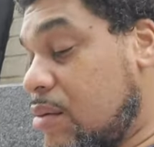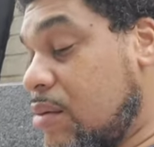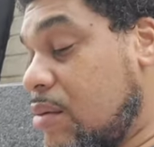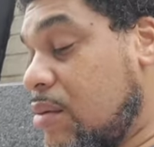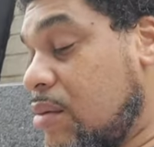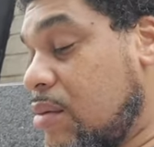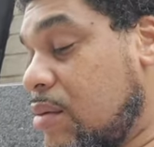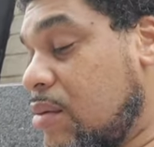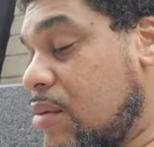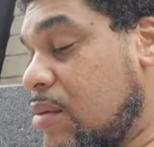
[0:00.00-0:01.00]

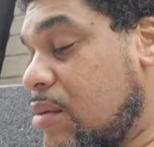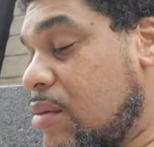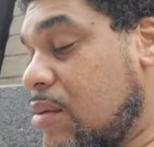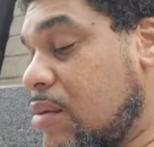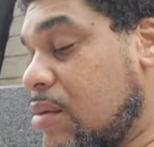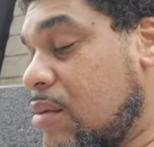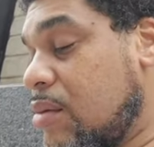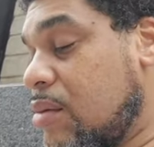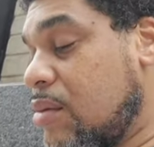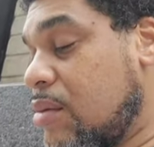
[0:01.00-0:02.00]

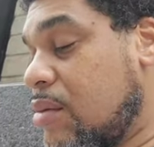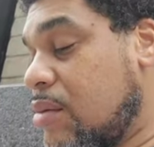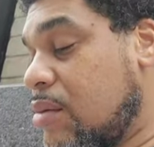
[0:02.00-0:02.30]
No one is speaking in this clip.